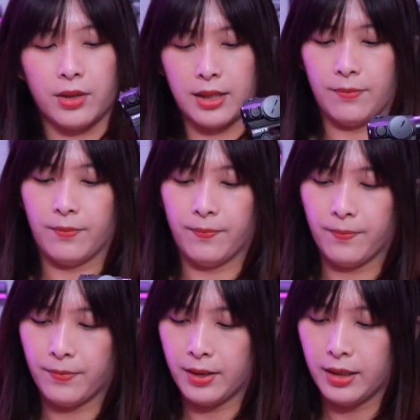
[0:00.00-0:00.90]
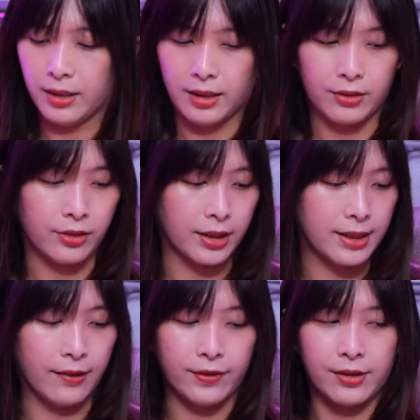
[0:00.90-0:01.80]
Awesome. Trigger
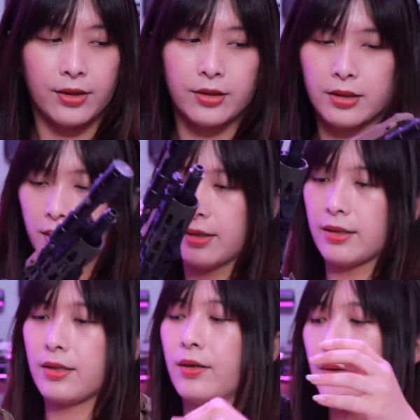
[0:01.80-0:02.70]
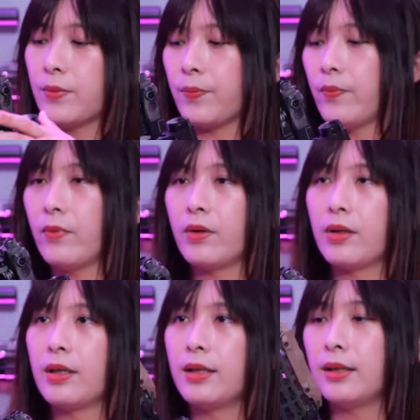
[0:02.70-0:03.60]
safe is on. So
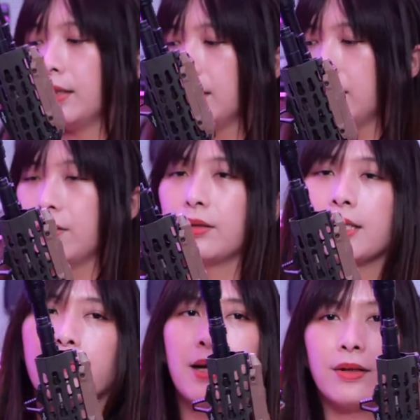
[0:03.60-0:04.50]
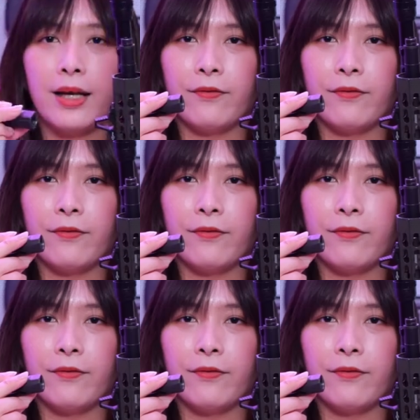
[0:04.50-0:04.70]
let's mount